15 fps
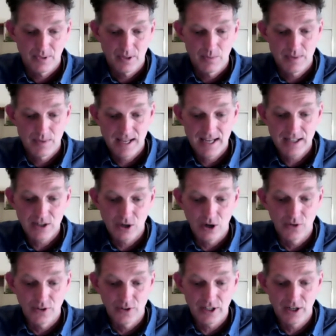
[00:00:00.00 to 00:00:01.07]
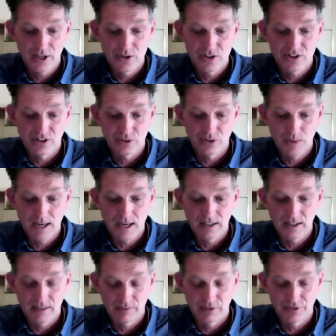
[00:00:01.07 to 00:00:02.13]
We then got on the coaches as well
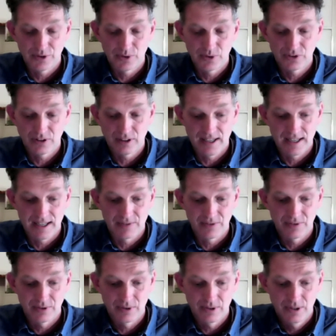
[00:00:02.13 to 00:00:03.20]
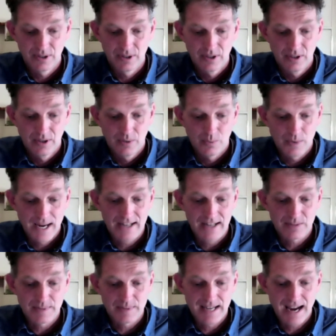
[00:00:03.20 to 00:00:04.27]
and refused to leave. We had
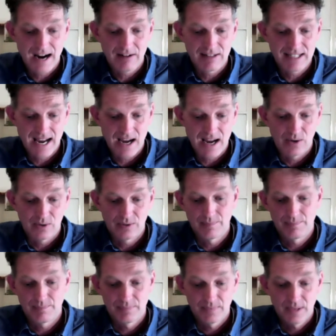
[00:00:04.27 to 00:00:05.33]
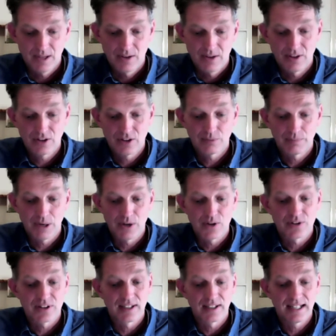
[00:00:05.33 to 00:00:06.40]
to be carried out. This
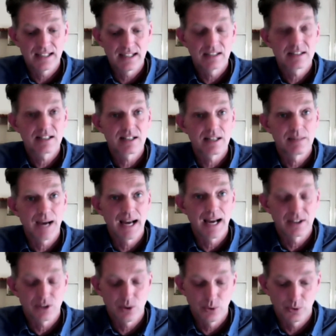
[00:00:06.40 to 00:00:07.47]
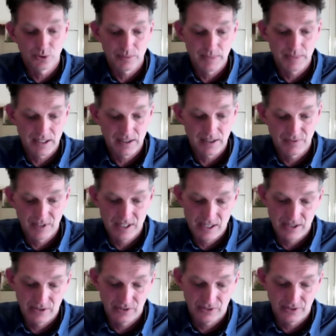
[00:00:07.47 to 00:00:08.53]
both delayed the team and caused them
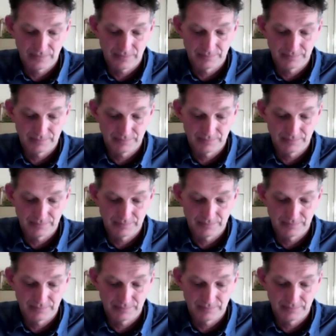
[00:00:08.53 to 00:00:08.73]
inconvenience.